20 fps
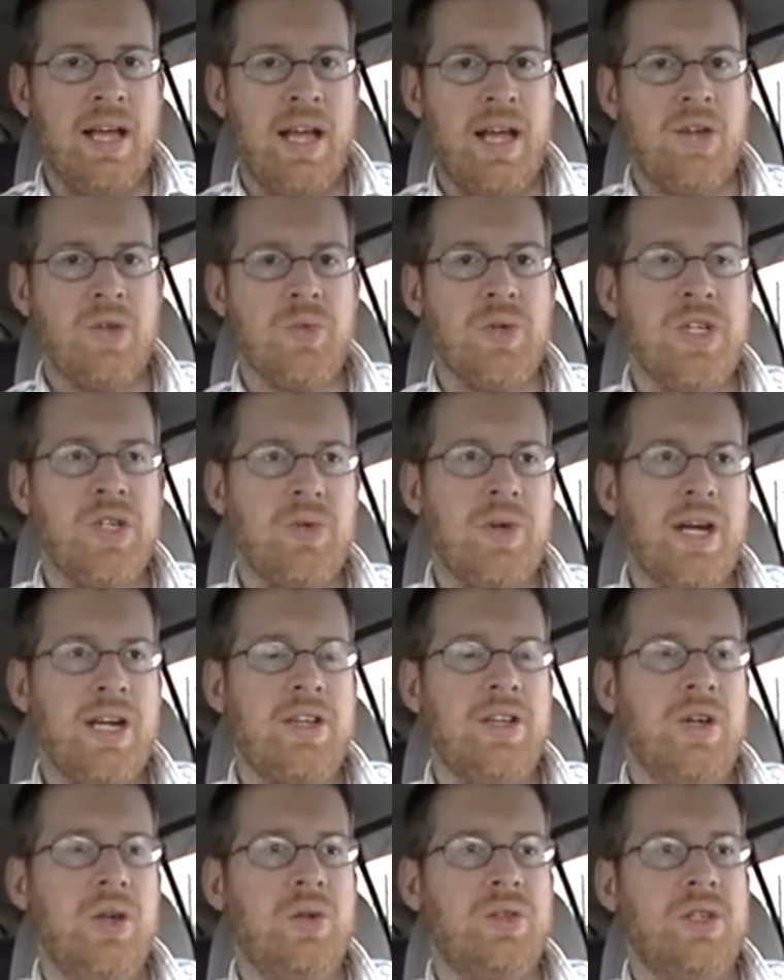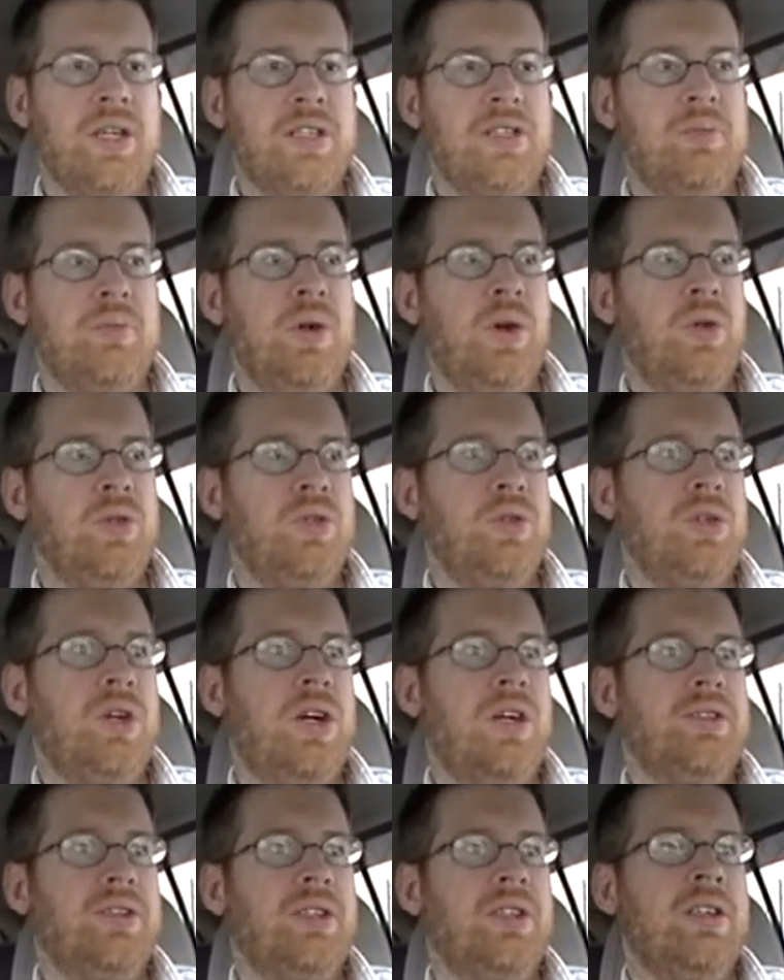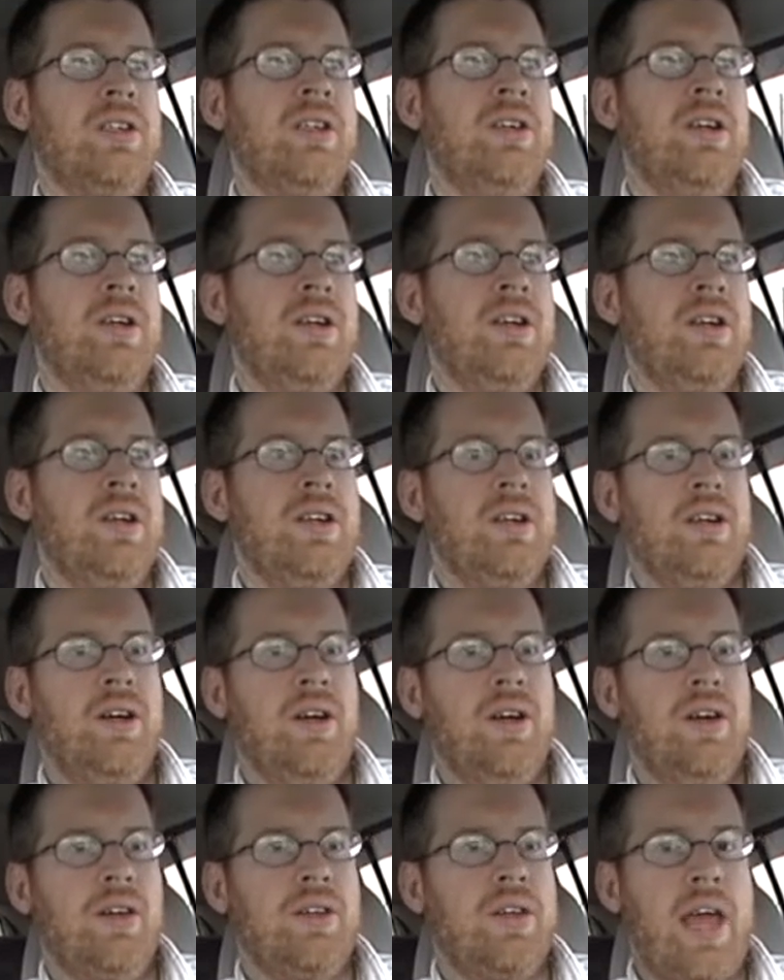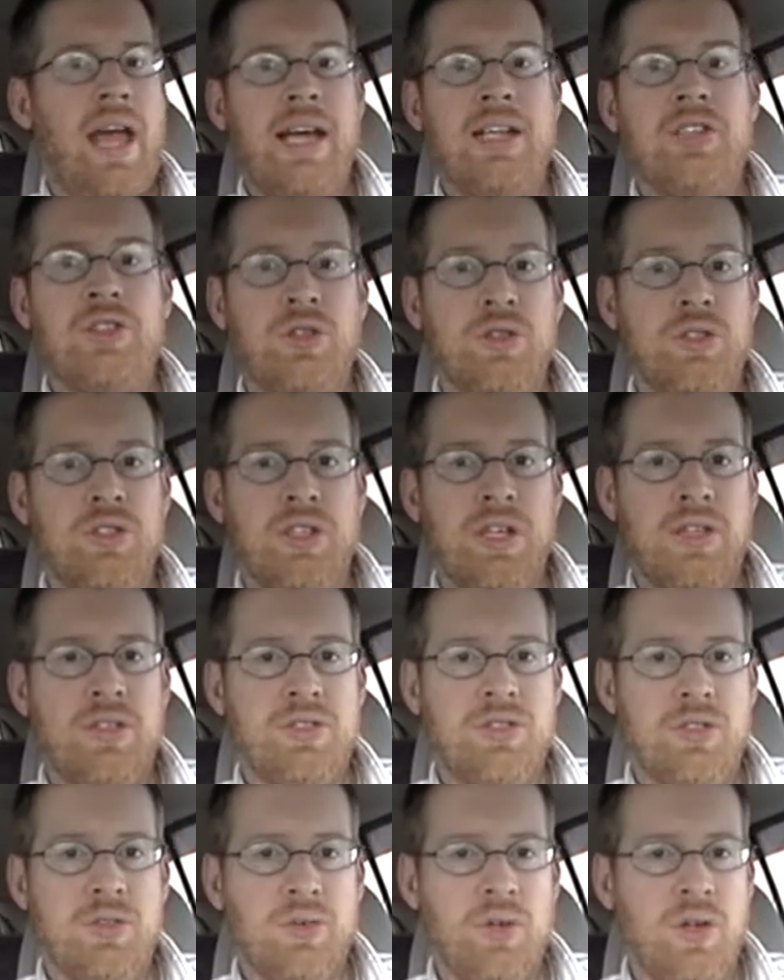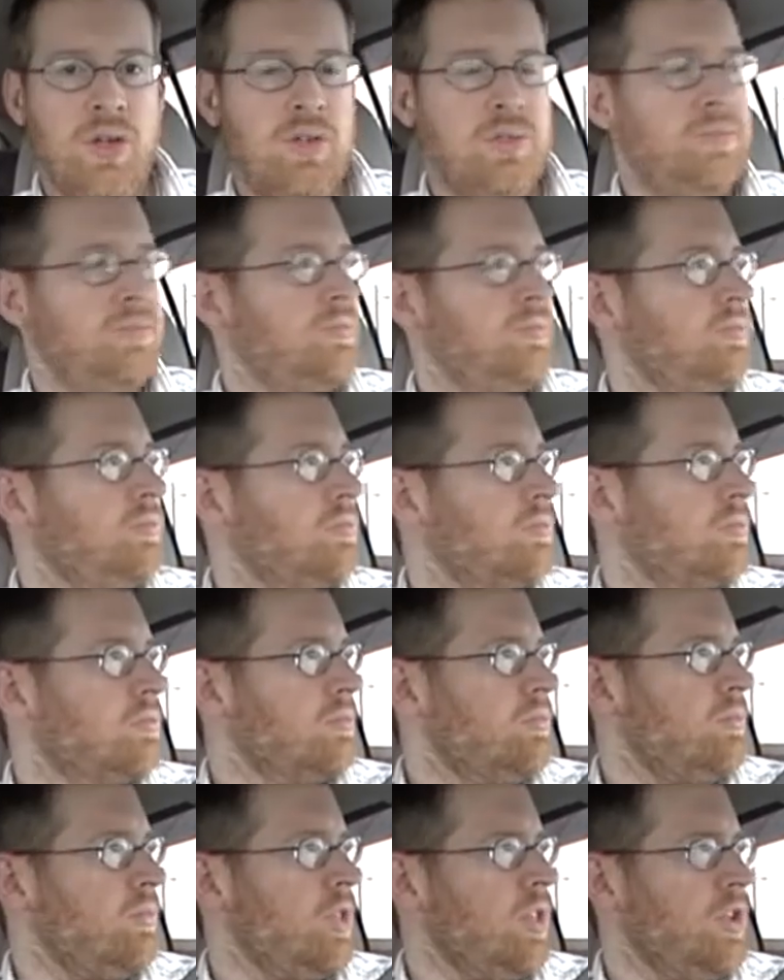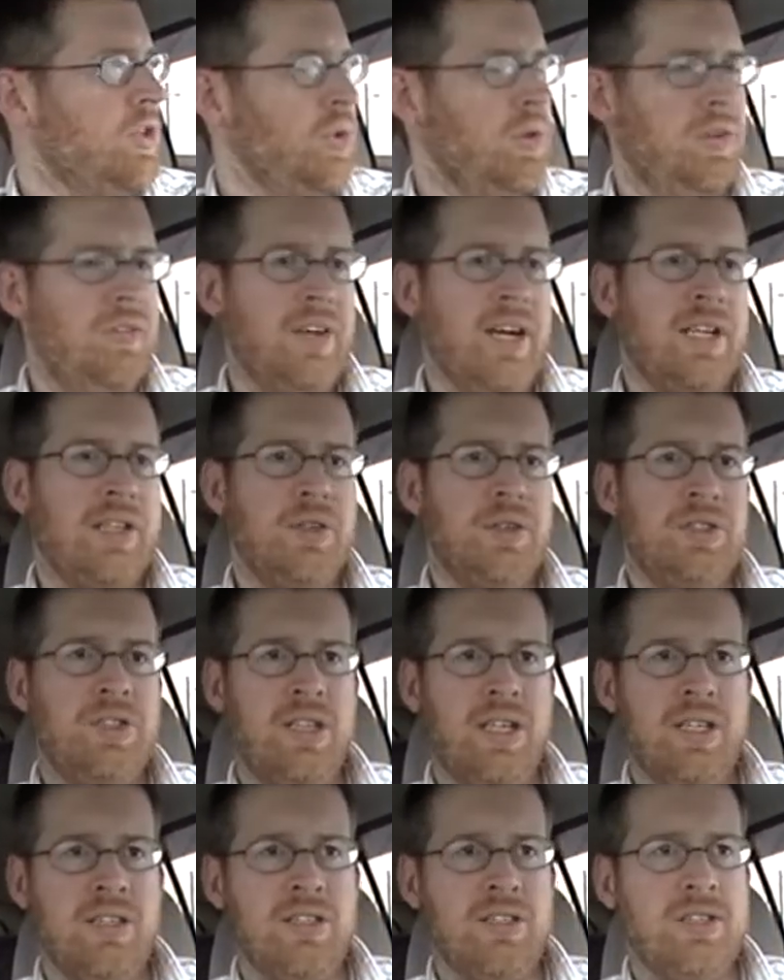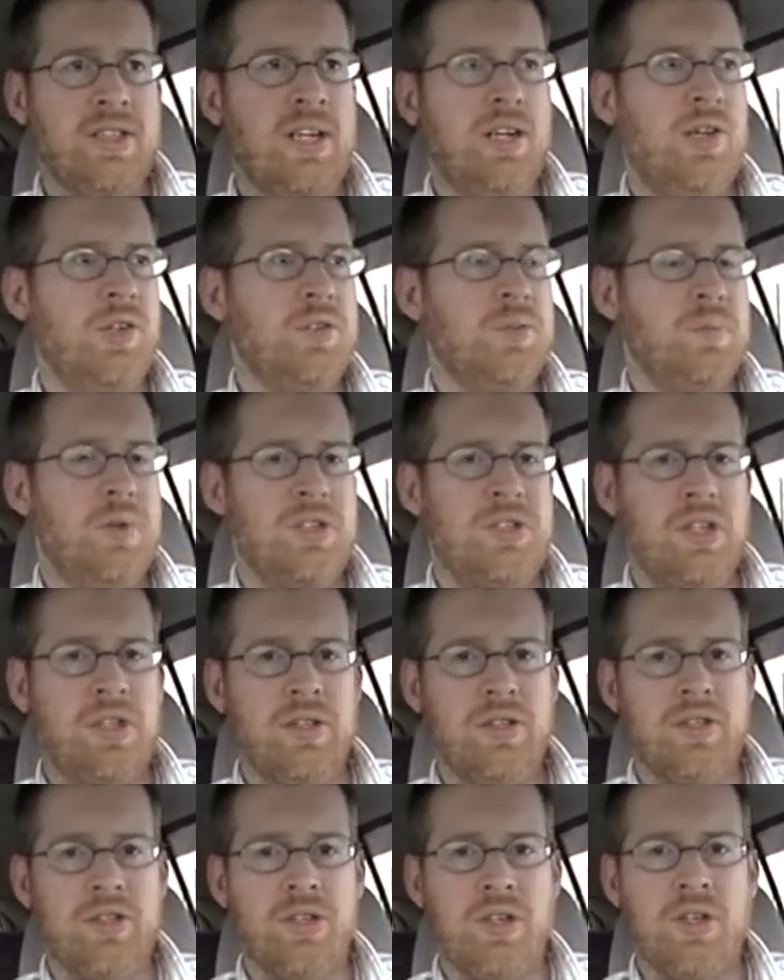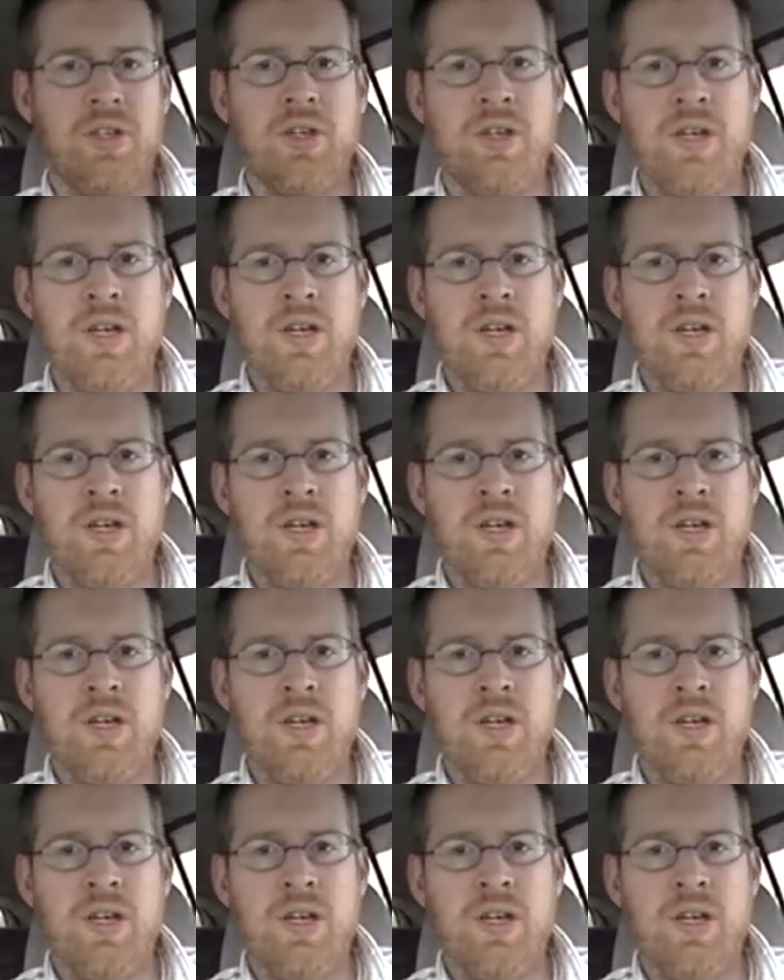and redirect those as opposed to causing uh, cancer cells to grow to affect their skin cells, musculature,